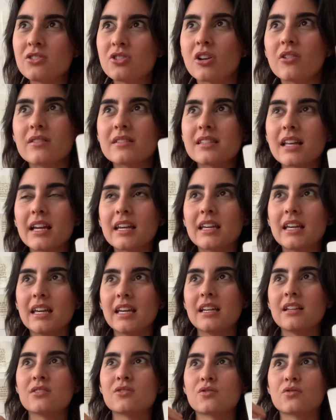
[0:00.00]
so it's like
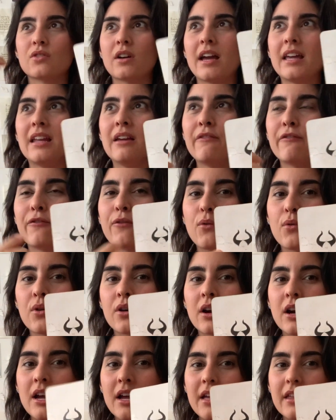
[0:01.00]
he's ready
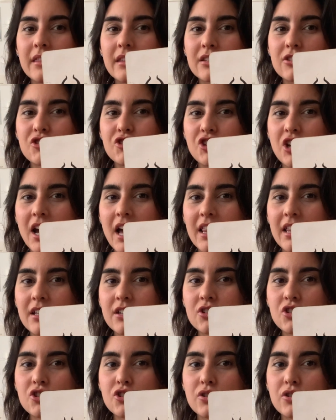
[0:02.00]
for this challenge,